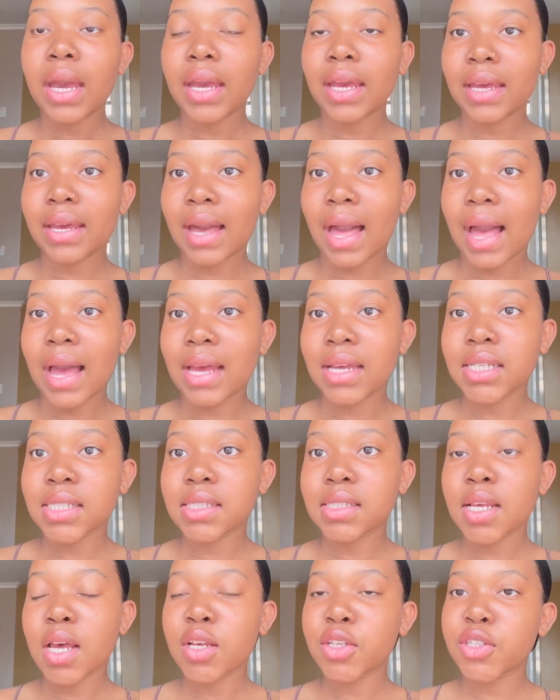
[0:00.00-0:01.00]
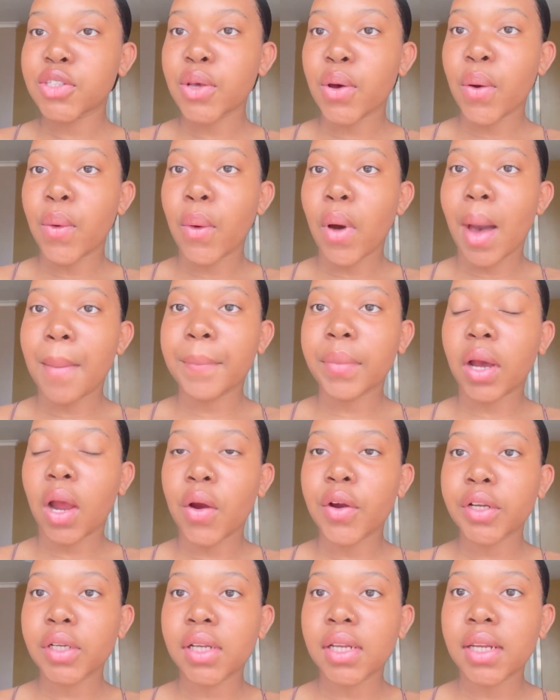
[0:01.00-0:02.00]
Hey guys, so
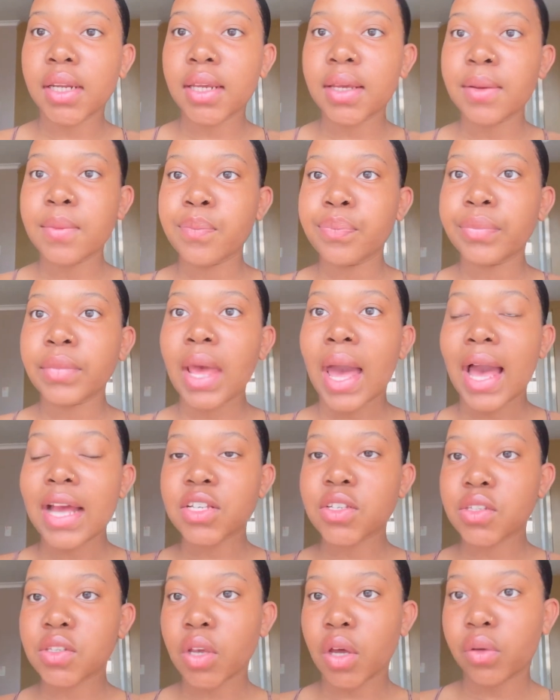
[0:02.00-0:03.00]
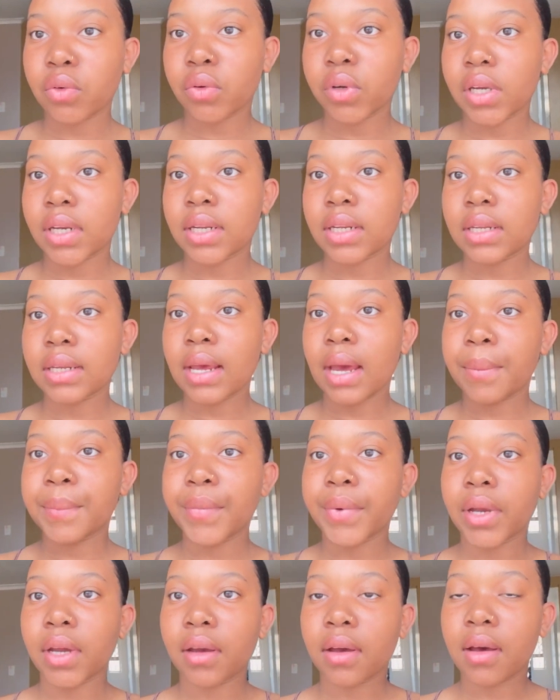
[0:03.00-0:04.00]
I just got ready. I'm
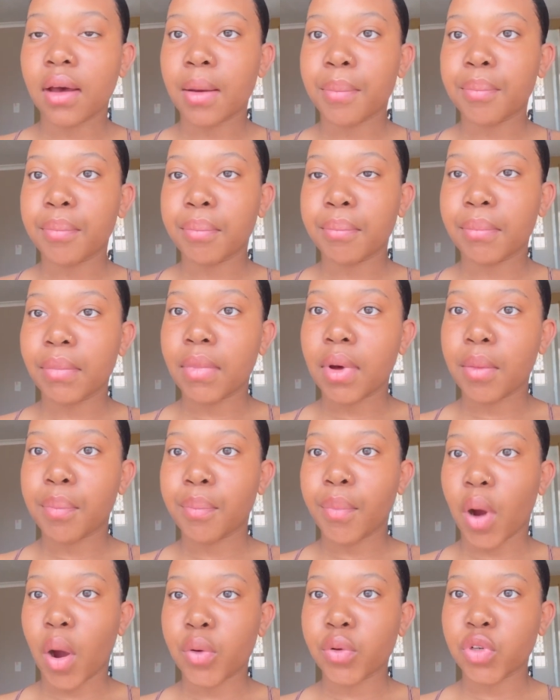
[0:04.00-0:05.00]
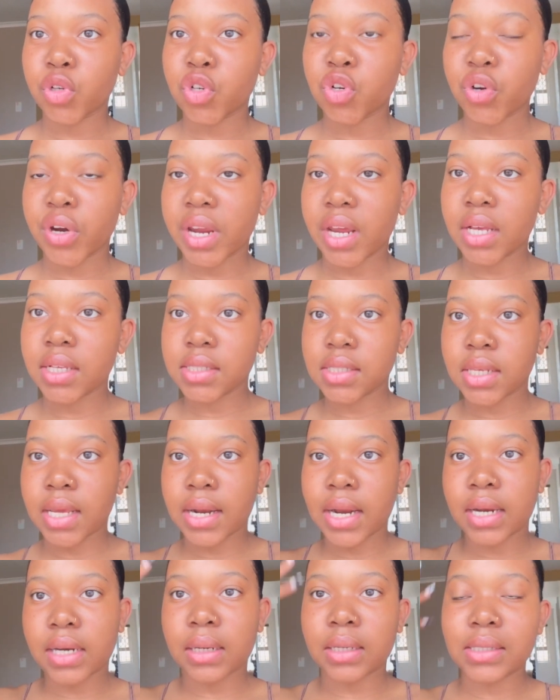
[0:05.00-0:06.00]
wearing a brown dress and
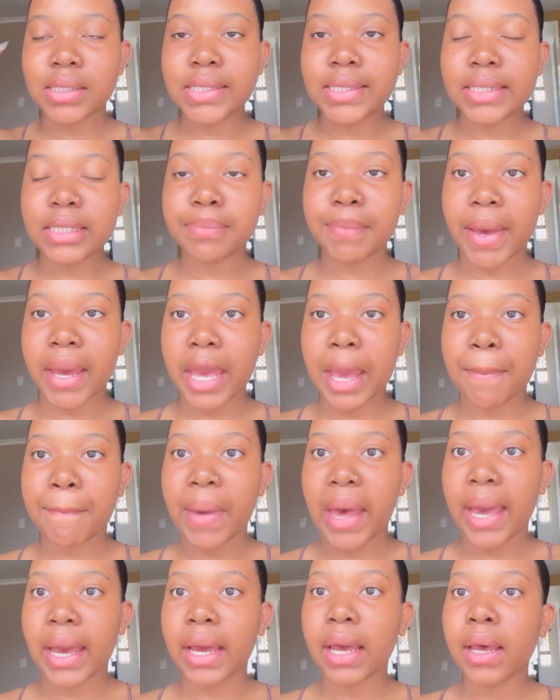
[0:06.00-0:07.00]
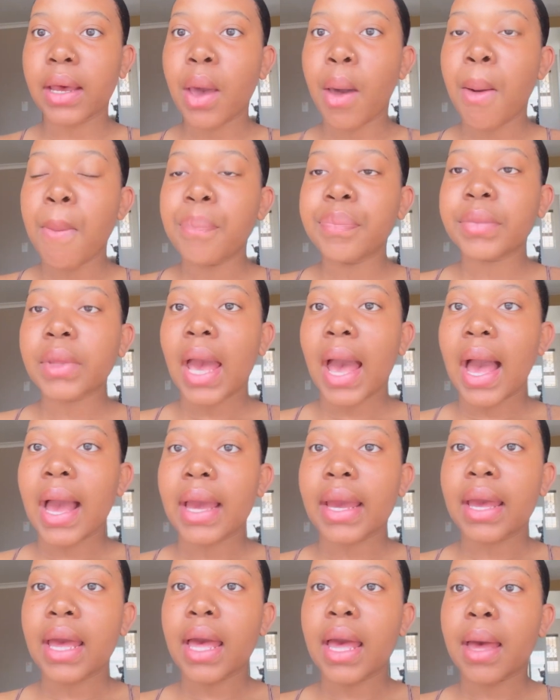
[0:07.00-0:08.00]
I slicked my hair back.
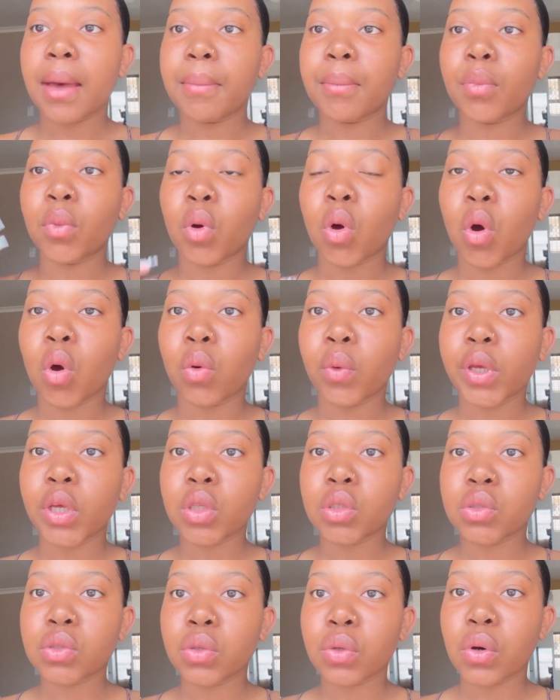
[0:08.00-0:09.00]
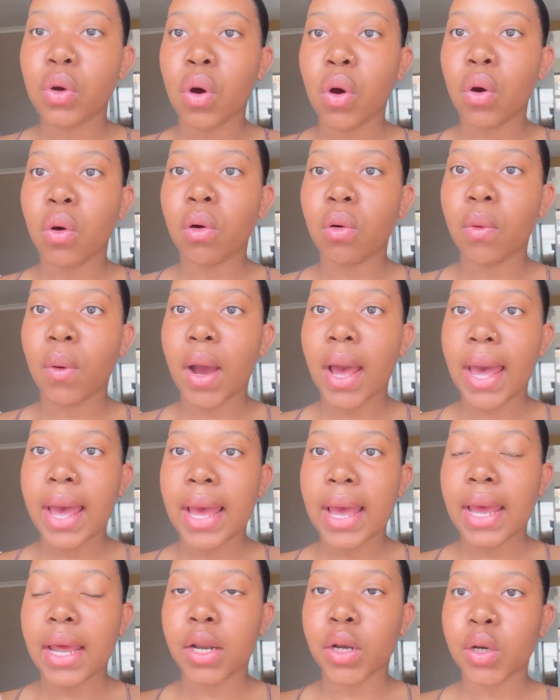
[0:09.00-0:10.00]
I am going to go
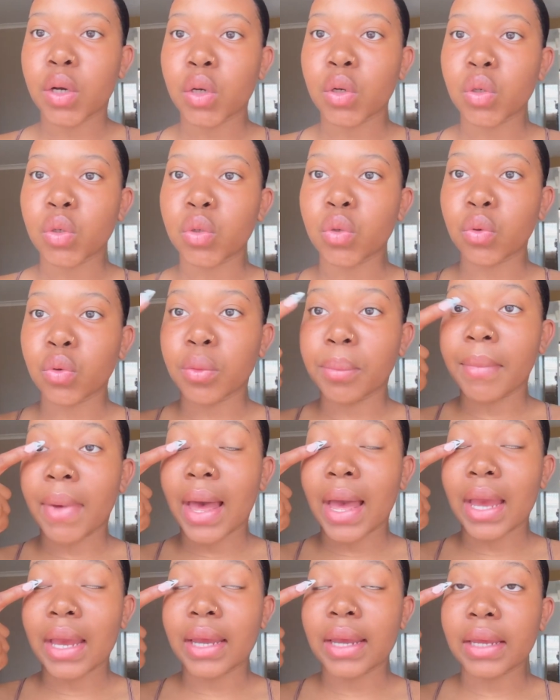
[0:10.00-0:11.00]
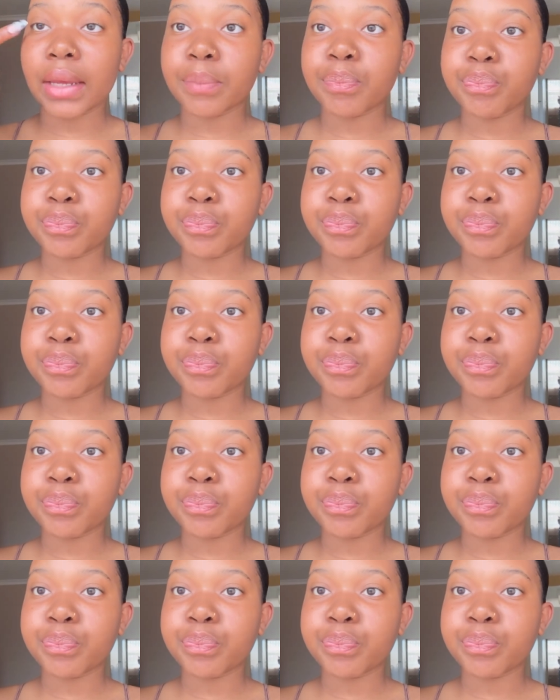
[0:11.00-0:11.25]
and do my